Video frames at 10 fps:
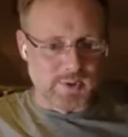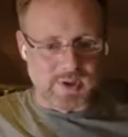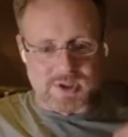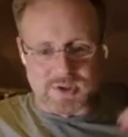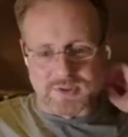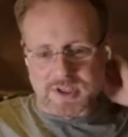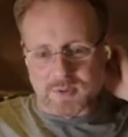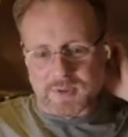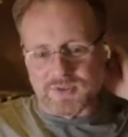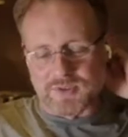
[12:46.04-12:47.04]
a relational
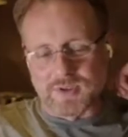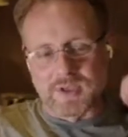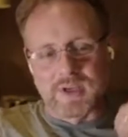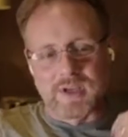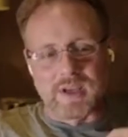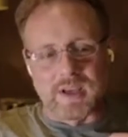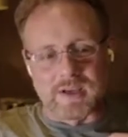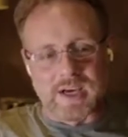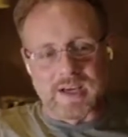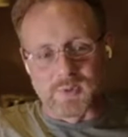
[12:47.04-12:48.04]
database.
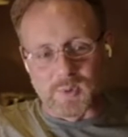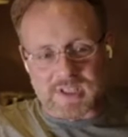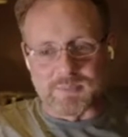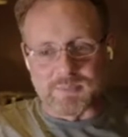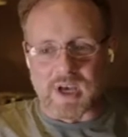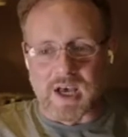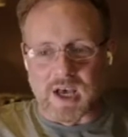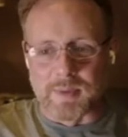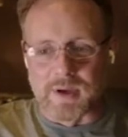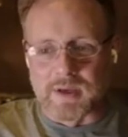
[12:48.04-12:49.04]
Confluent keeps a
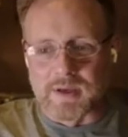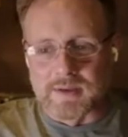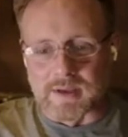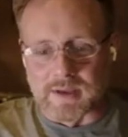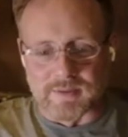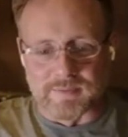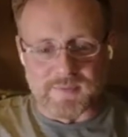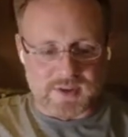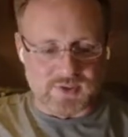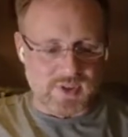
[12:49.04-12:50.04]
hub of
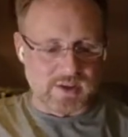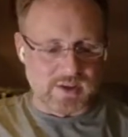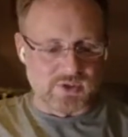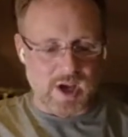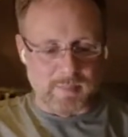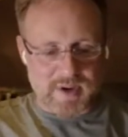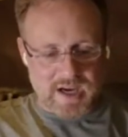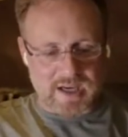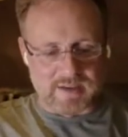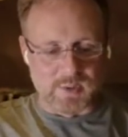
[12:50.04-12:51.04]
these things,
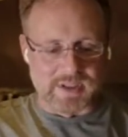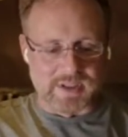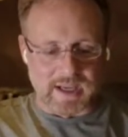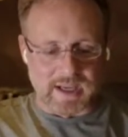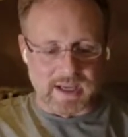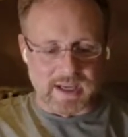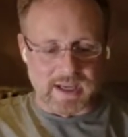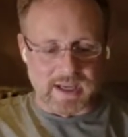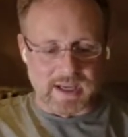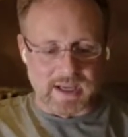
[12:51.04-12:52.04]

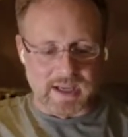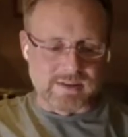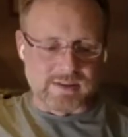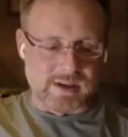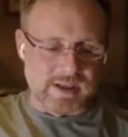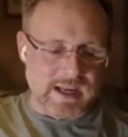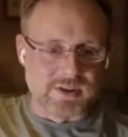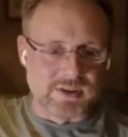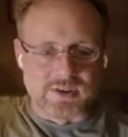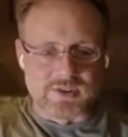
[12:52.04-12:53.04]
hub.confluent.io. There are
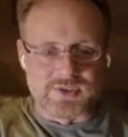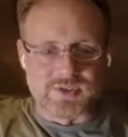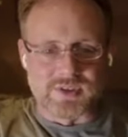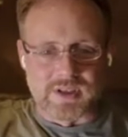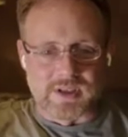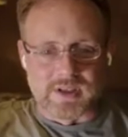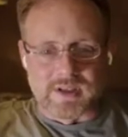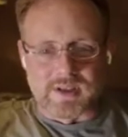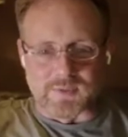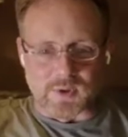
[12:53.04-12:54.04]
connectors,
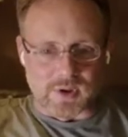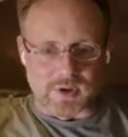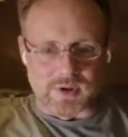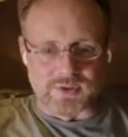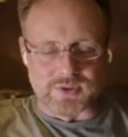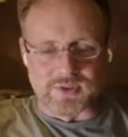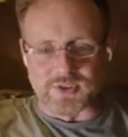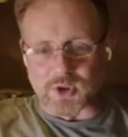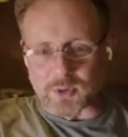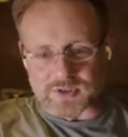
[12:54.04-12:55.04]
converters,
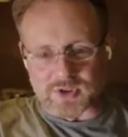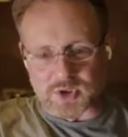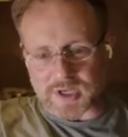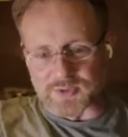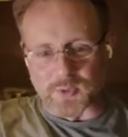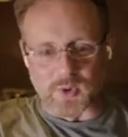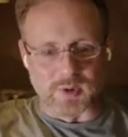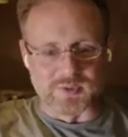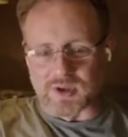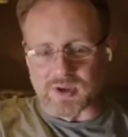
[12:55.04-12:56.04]
single message
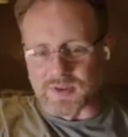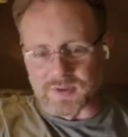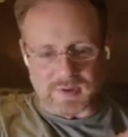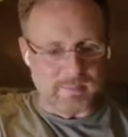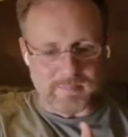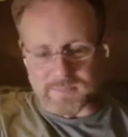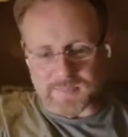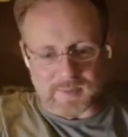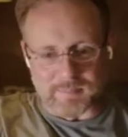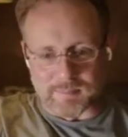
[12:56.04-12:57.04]
transforms, all
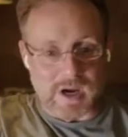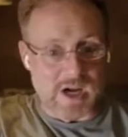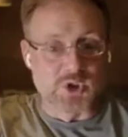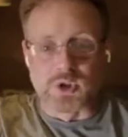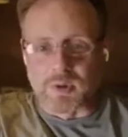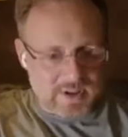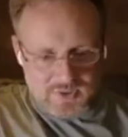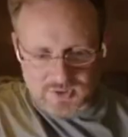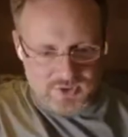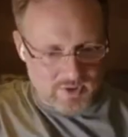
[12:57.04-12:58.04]
the modular
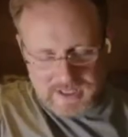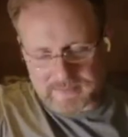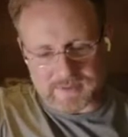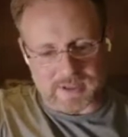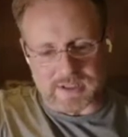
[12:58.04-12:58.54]
pieces of Kafka